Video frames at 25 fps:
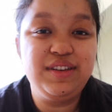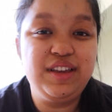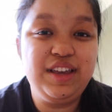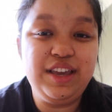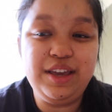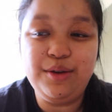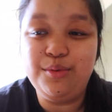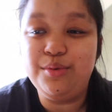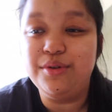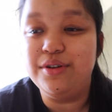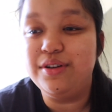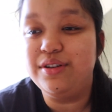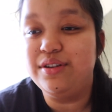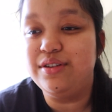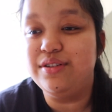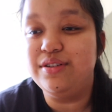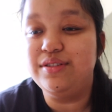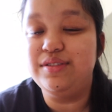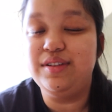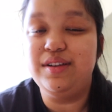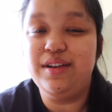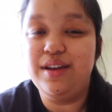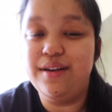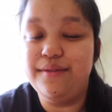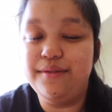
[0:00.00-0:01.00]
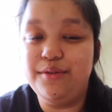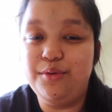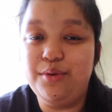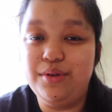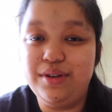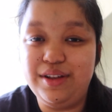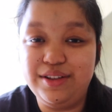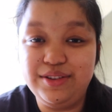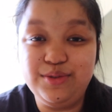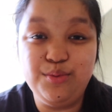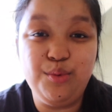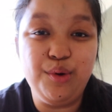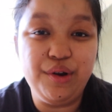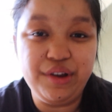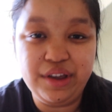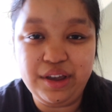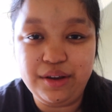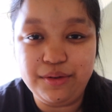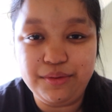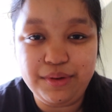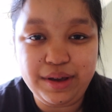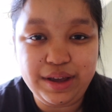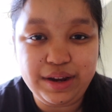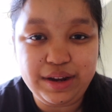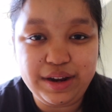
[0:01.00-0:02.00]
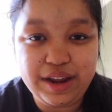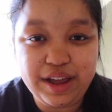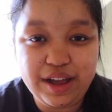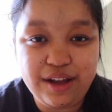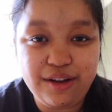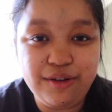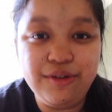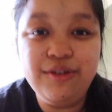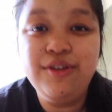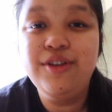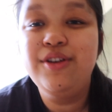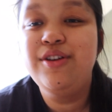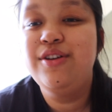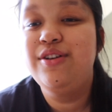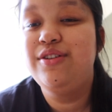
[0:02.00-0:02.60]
key workers, and everyone that's working right now,